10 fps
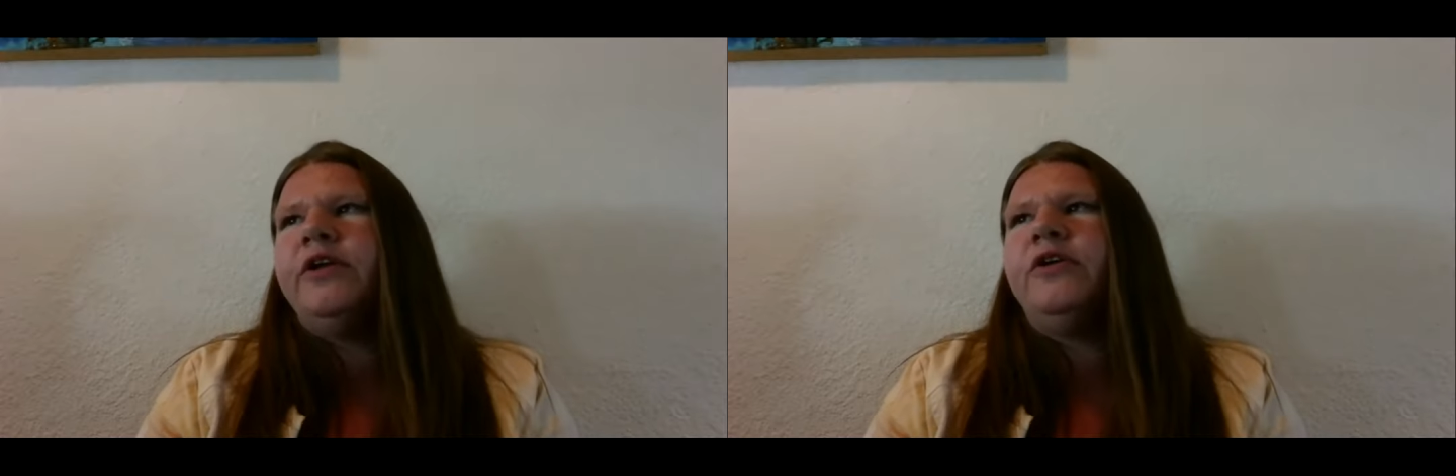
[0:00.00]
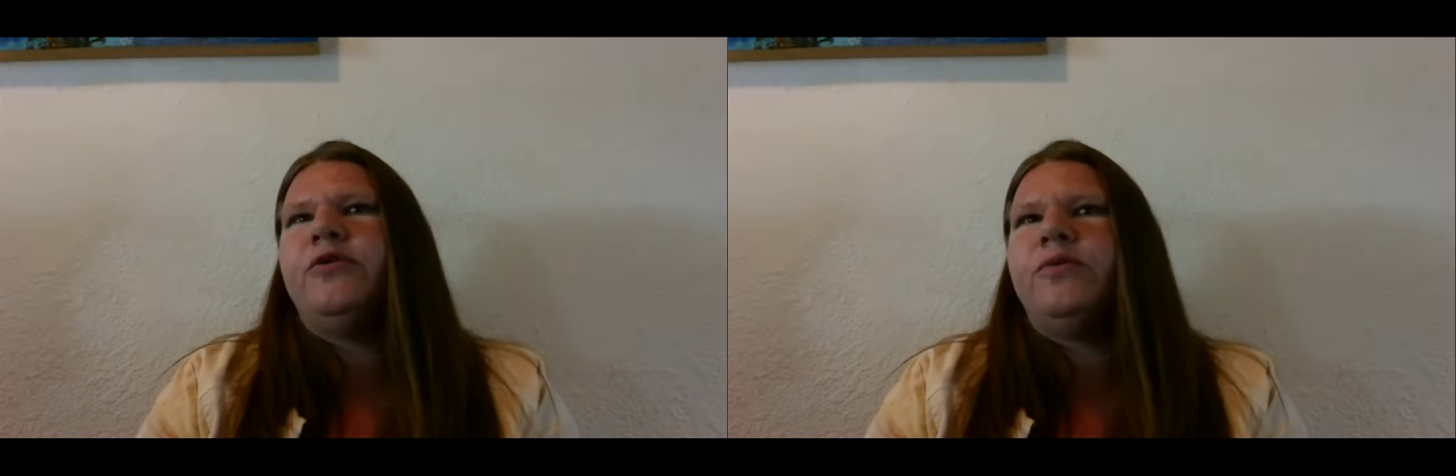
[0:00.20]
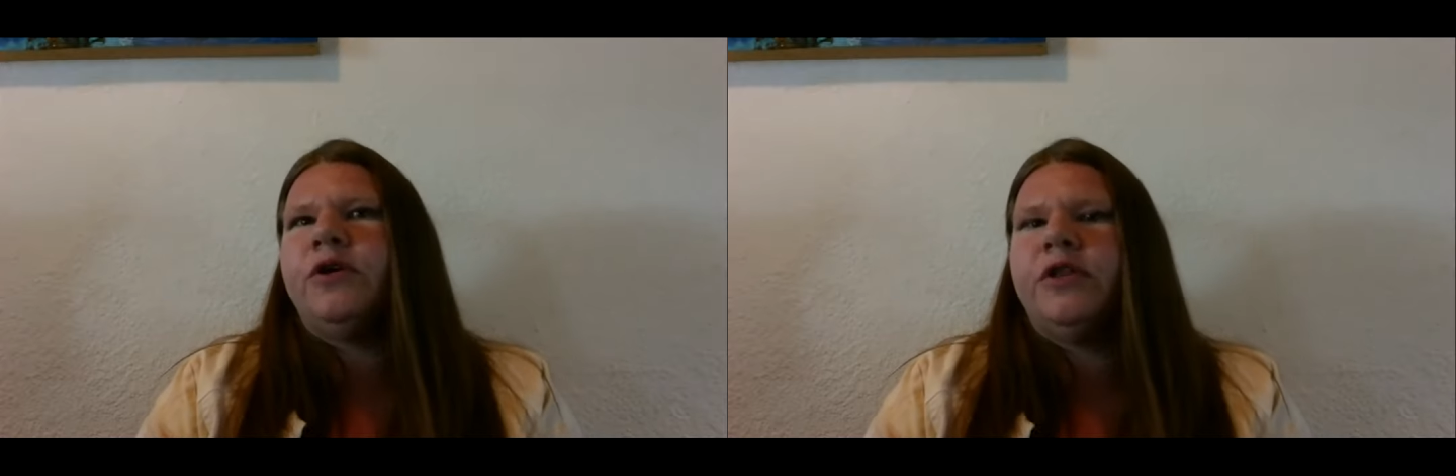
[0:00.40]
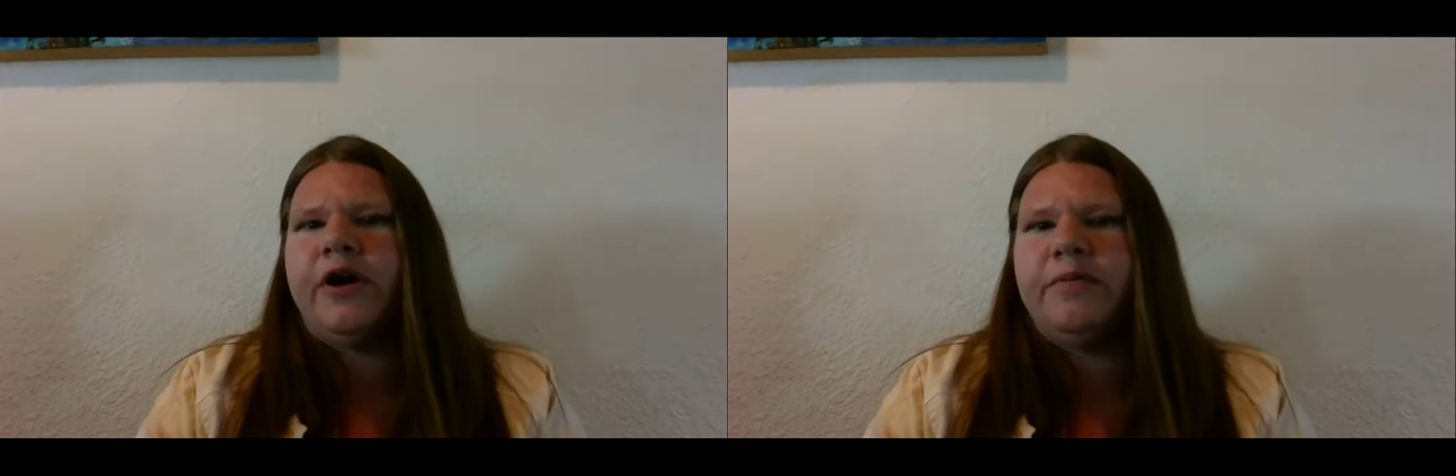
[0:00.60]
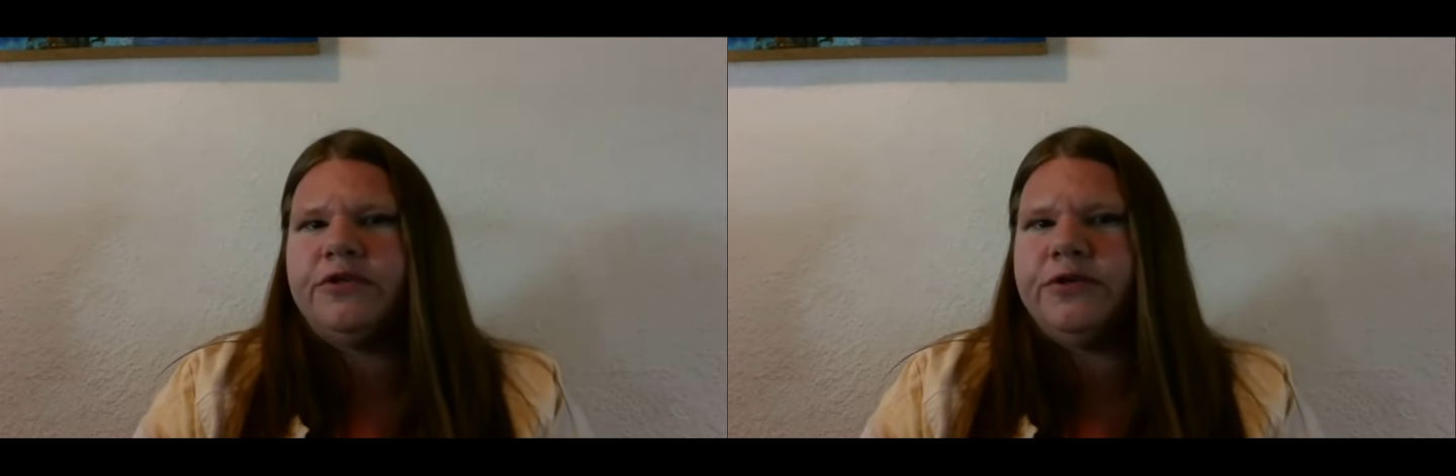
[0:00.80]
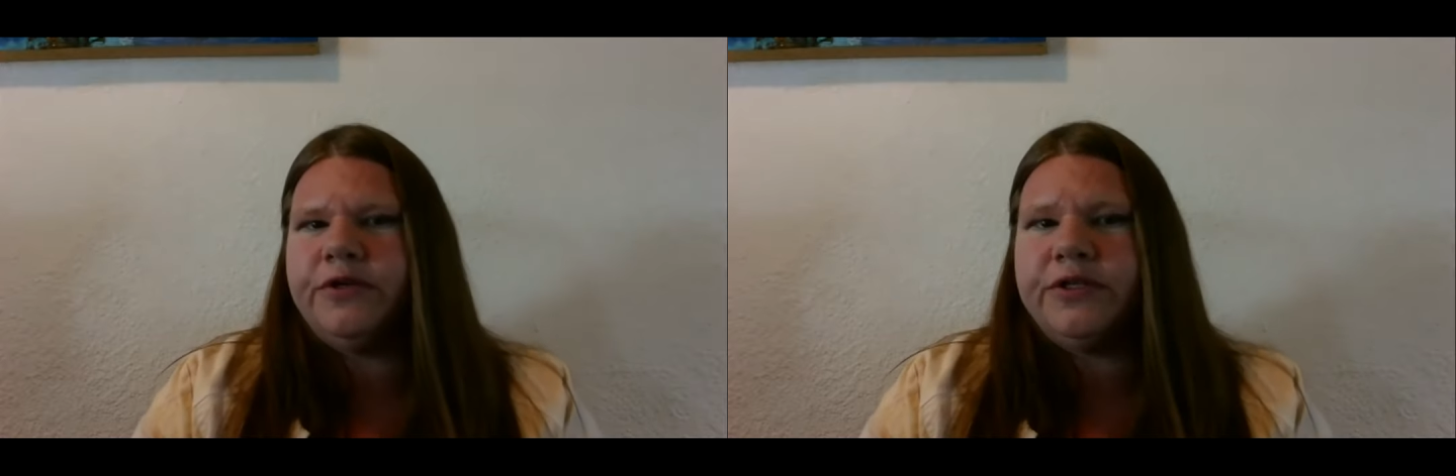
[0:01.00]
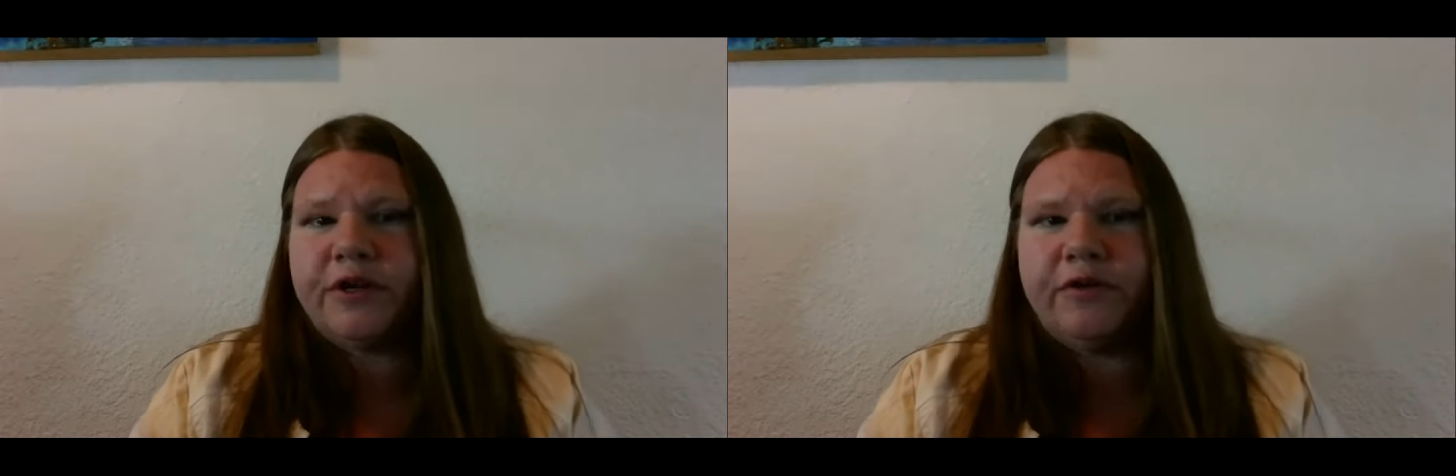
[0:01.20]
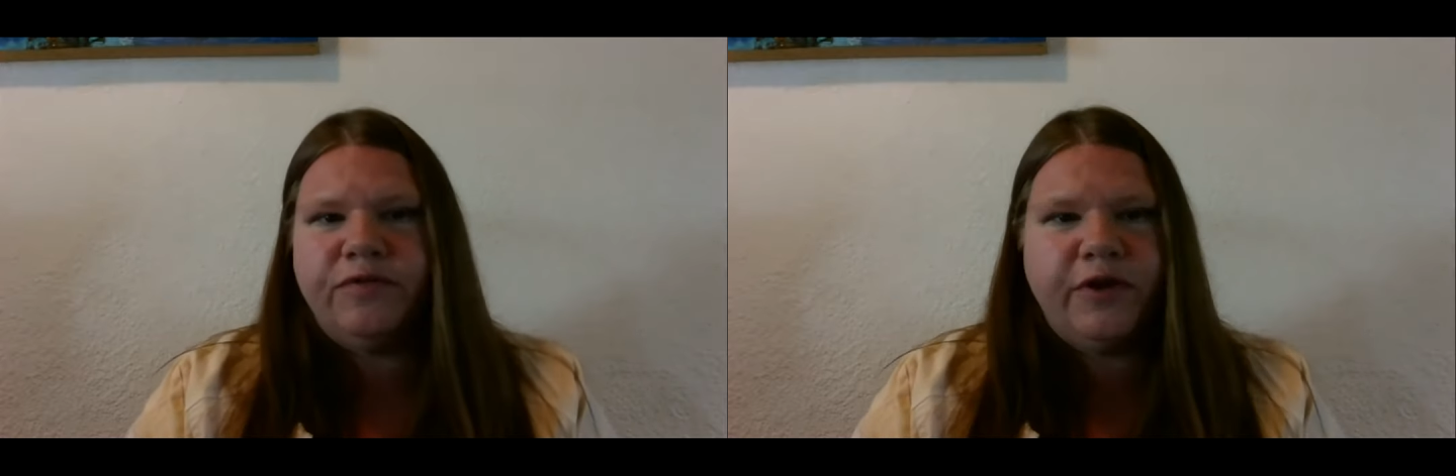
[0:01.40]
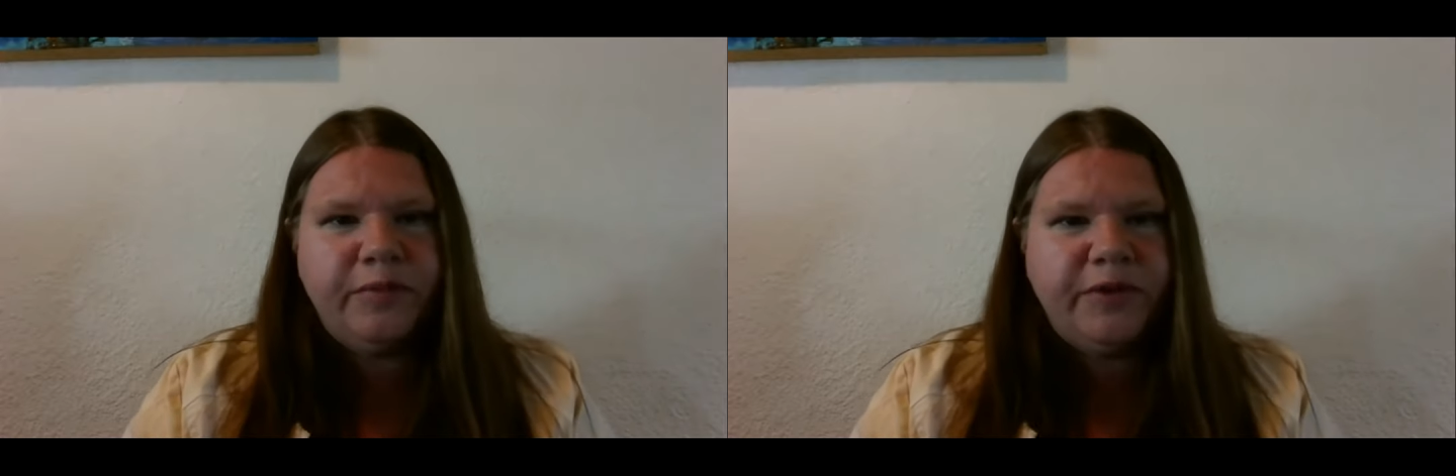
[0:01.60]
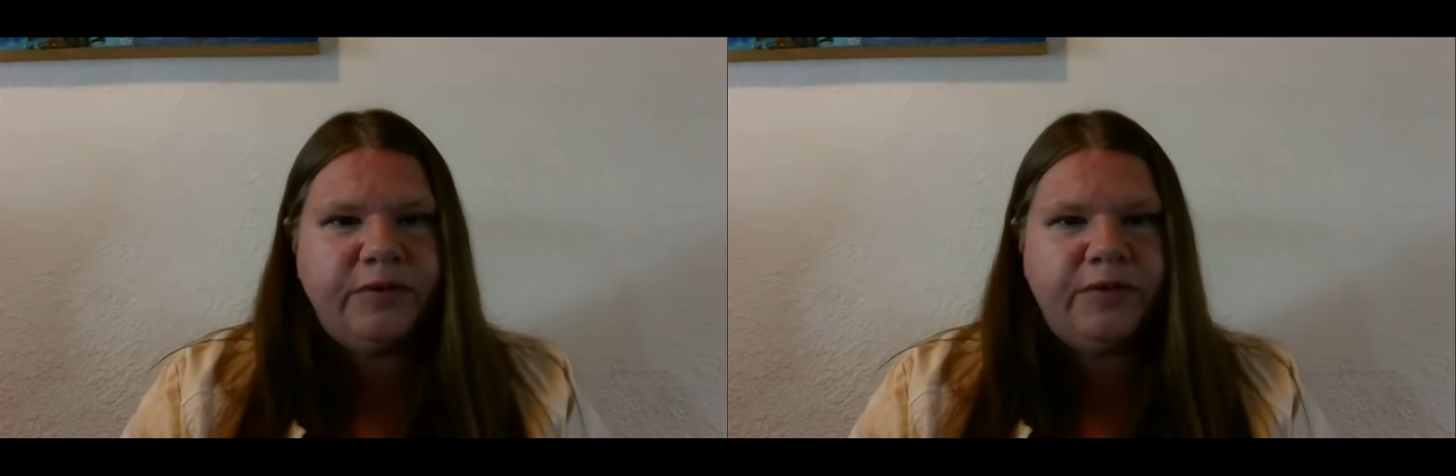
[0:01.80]
you know where the opportunities come from
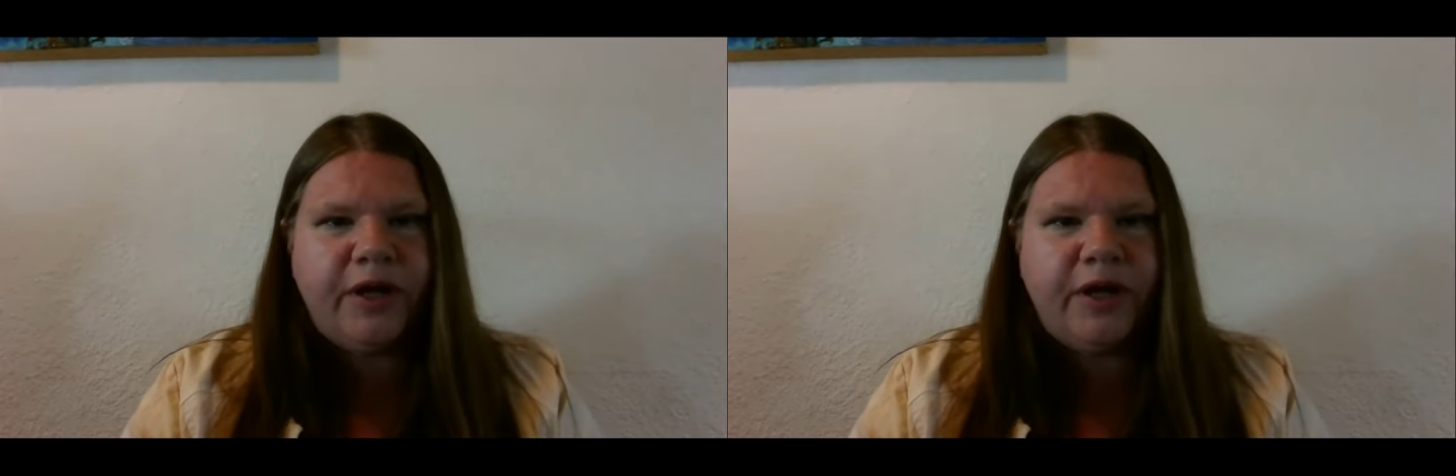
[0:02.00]
and